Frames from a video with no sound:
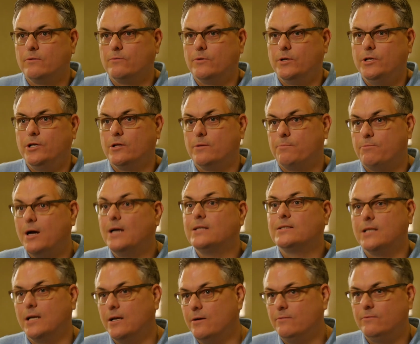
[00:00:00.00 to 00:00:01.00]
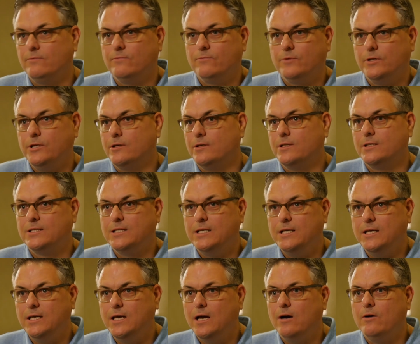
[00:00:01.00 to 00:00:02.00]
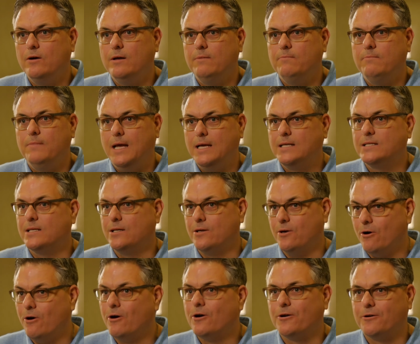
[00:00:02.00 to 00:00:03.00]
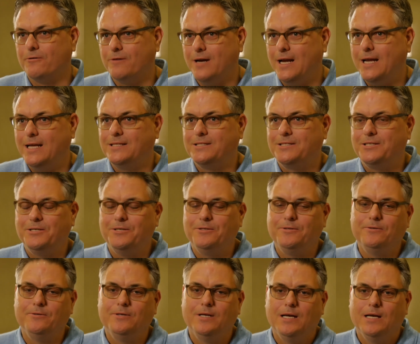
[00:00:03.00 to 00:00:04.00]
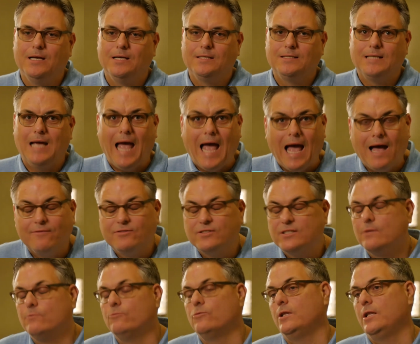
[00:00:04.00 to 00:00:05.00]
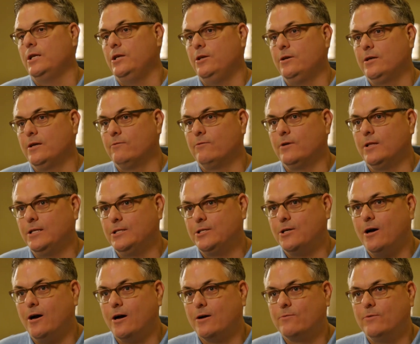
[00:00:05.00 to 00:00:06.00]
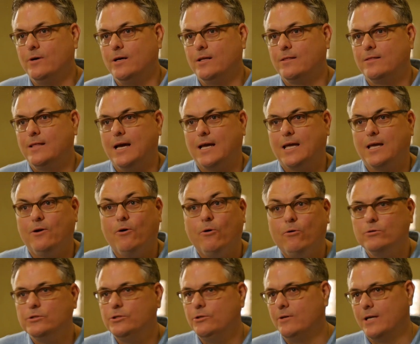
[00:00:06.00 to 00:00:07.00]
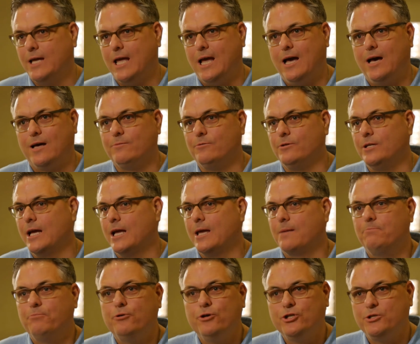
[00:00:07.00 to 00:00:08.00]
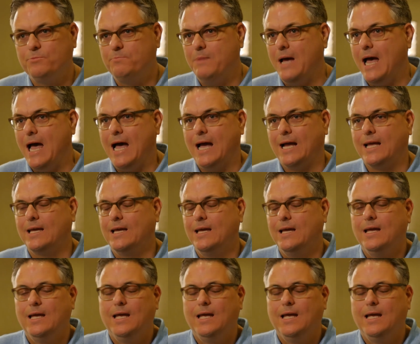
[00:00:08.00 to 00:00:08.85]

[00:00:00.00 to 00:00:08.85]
When you're the president, when you're the CEO, it makes it harder, right? To have someone that you can really talk with, that can hold you accountable, that can push back.